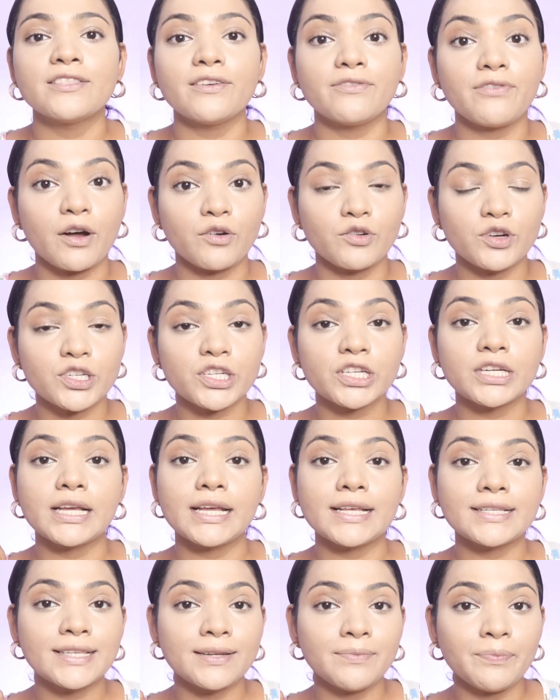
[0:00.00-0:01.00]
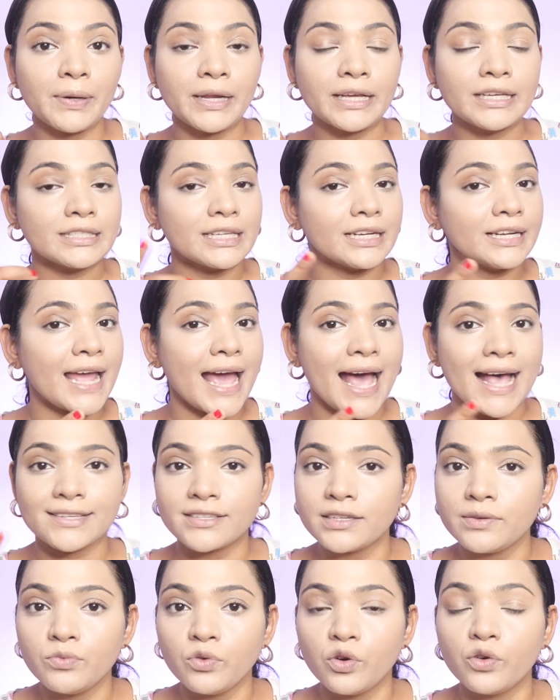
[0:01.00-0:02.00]
The foundation is in place, it
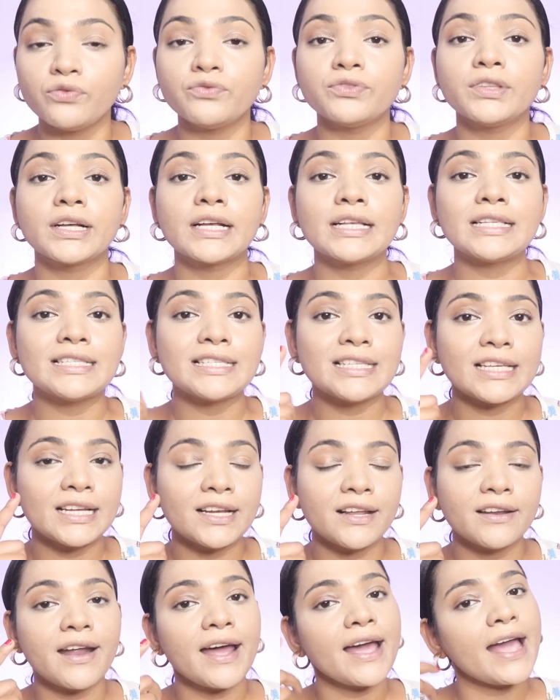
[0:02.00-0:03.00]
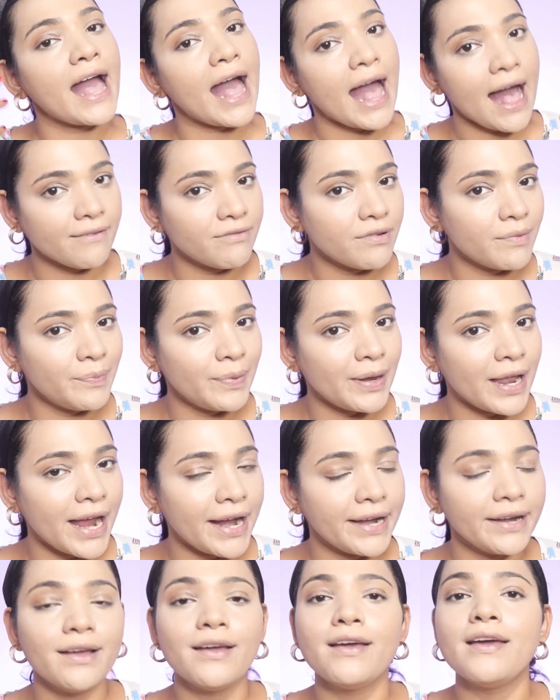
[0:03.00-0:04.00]
hasn't moved. The concealer I have
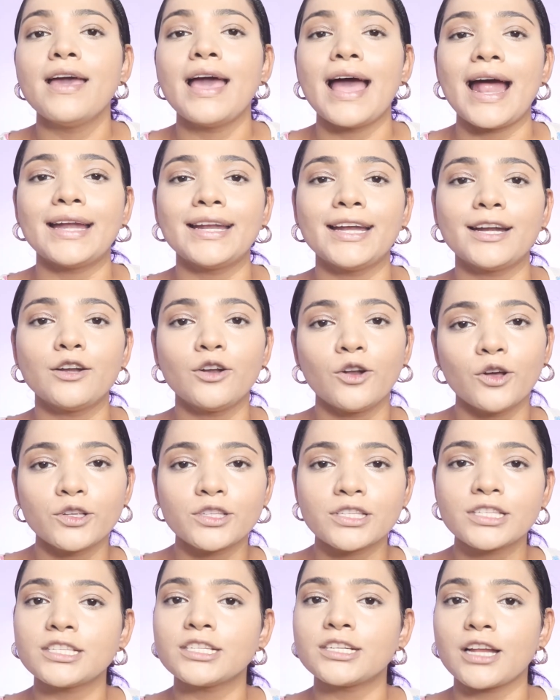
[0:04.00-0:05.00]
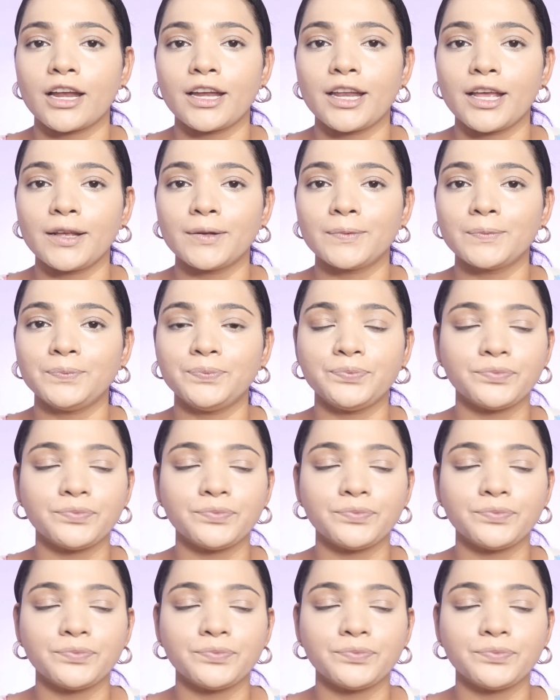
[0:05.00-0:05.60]
applied and it looks stunning.